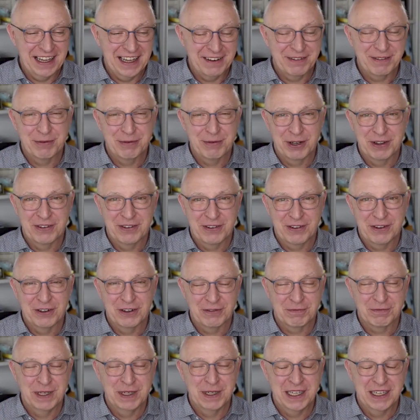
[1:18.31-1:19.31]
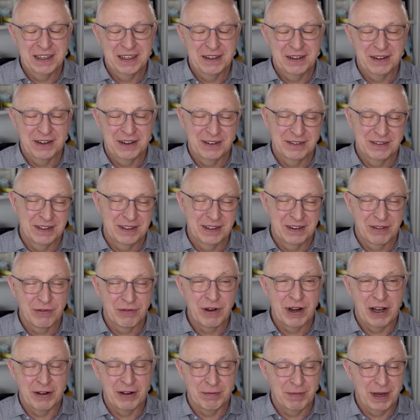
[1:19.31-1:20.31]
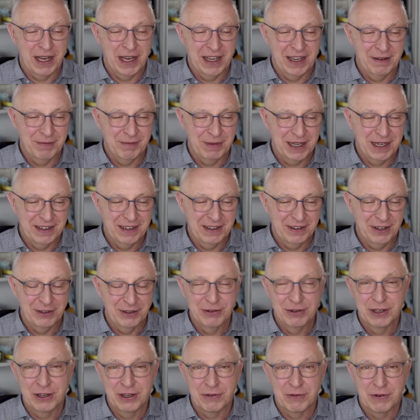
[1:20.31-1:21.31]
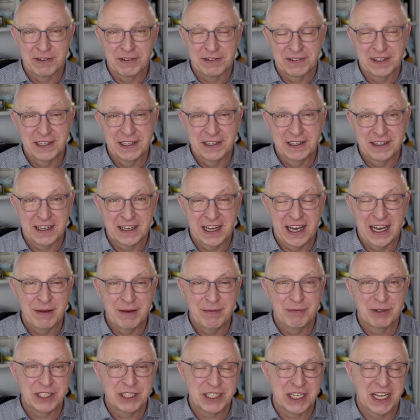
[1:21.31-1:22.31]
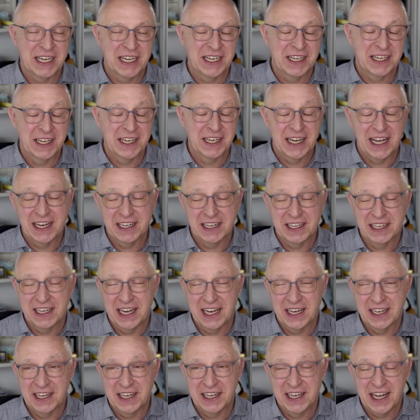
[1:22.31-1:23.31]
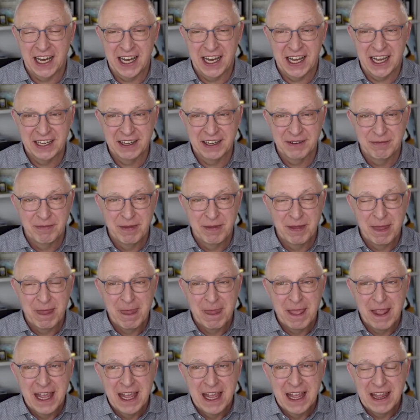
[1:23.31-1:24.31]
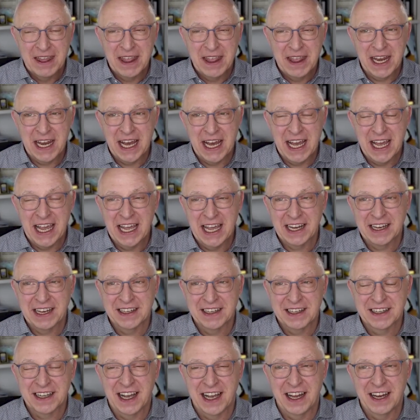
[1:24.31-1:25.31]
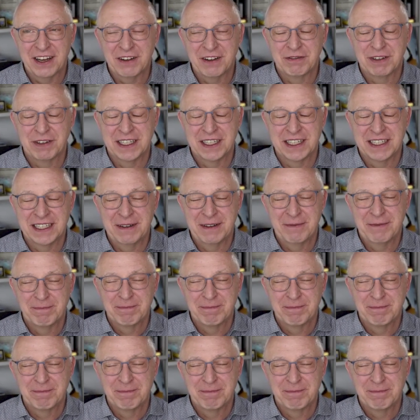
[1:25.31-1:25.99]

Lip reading: one served me throughout my whole university time, which ended in 1989. Then I had a kind of a